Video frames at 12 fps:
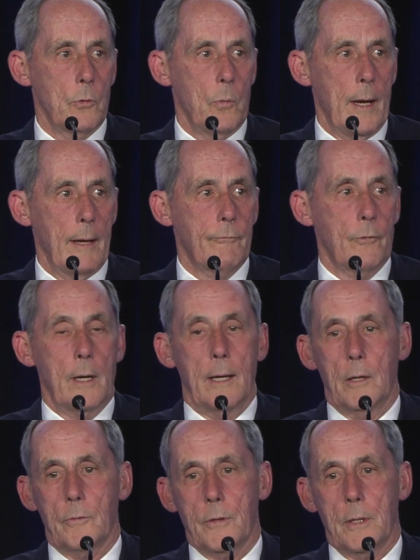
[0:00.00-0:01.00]
the way for a
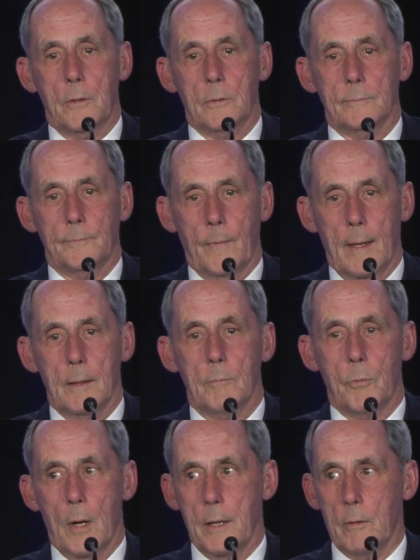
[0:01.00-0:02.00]
healthier,
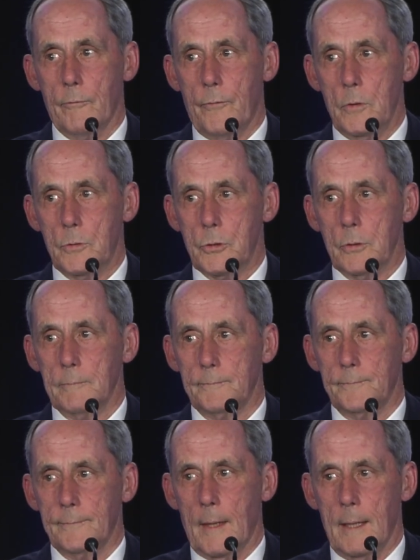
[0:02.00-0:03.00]
brighter future.
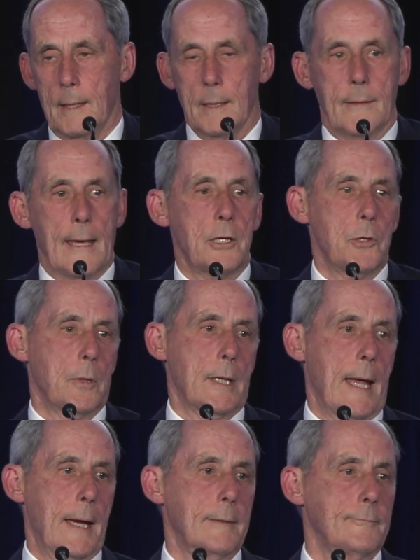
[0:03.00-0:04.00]
Thank you
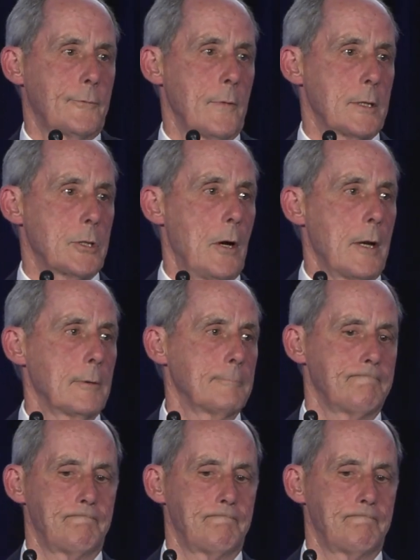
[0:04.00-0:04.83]
again for this honor.